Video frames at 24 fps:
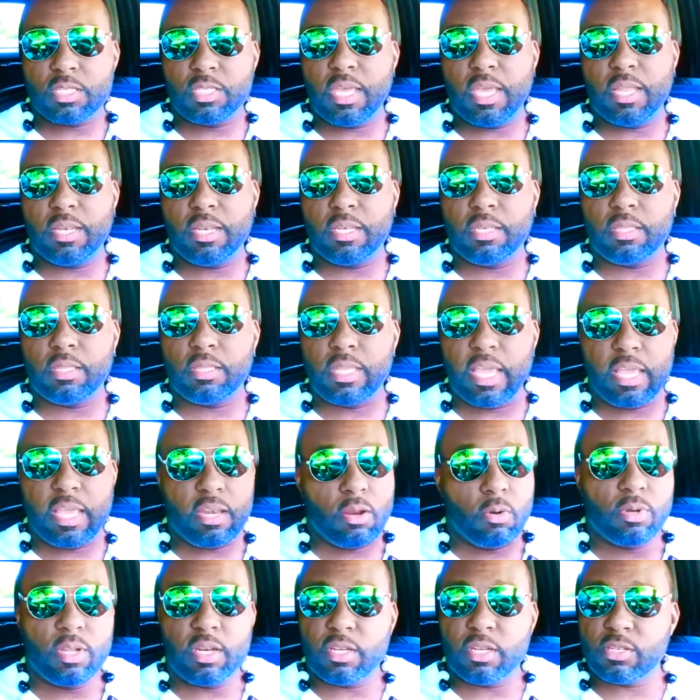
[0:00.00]
they
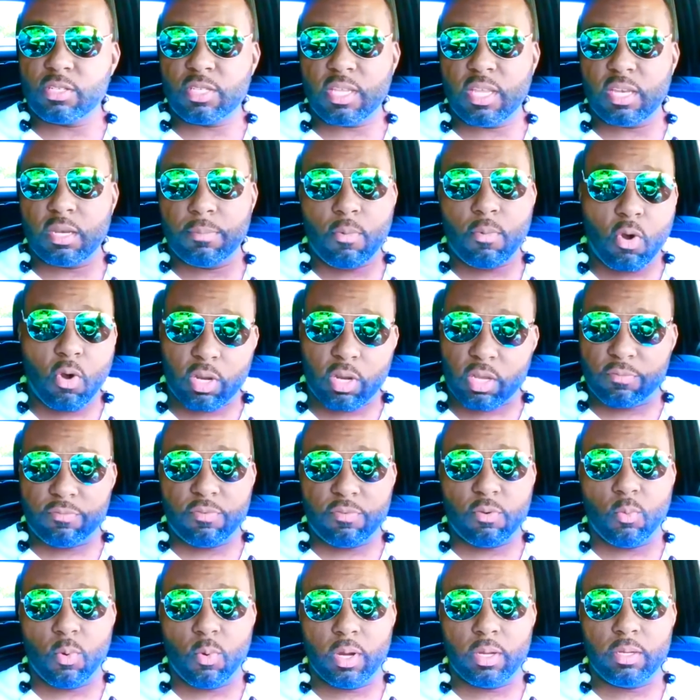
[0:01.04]
don't understand the market,
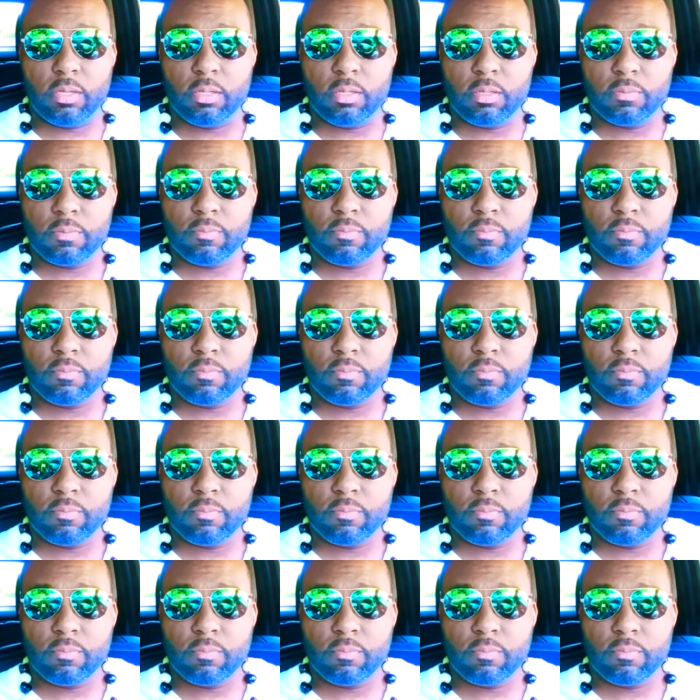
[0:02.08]
for one,